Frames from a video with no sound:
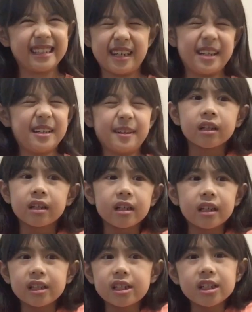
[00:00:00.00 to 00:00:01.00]
it's scary.
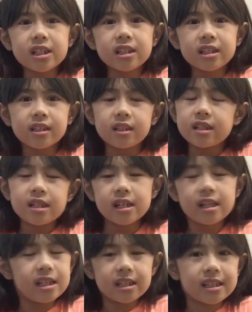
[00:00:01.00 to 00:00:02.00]
It's just
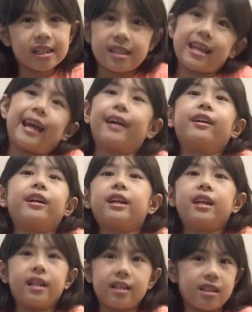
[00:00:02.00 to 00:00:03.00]
he's
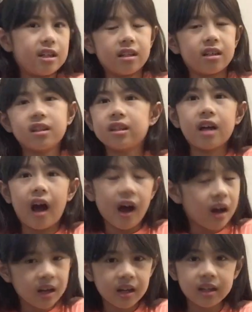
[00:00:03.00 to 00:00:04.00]
scary, and
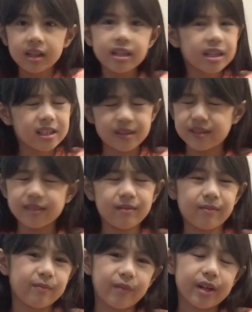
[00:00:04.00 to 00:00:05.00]
yeah, he's
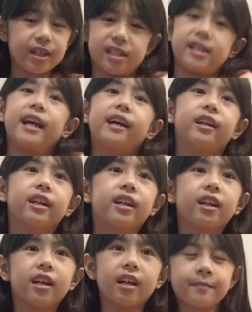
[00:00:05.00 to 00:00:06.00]
very
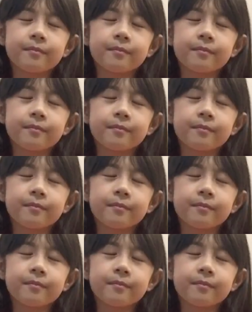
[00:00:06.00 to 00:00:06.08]
scary.